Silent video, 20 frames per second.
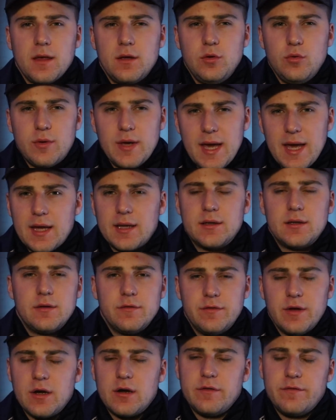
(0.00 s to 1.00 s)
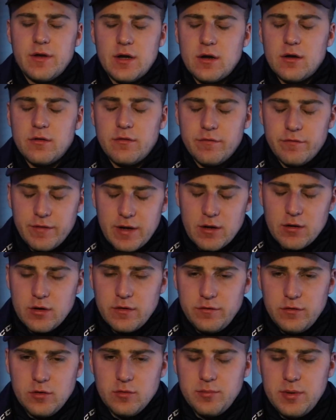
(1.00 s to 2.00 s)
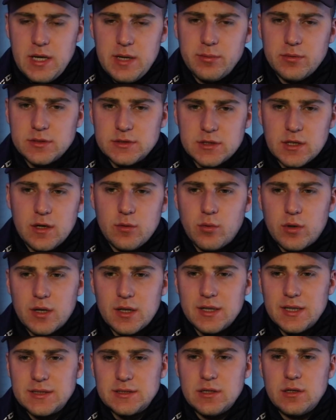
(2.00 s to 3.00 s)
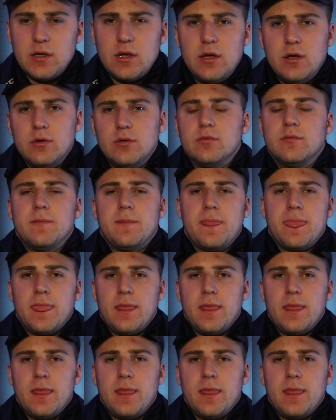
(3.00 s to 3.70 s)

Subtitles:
You can't. Very, very, very few people is going to want to listen to you.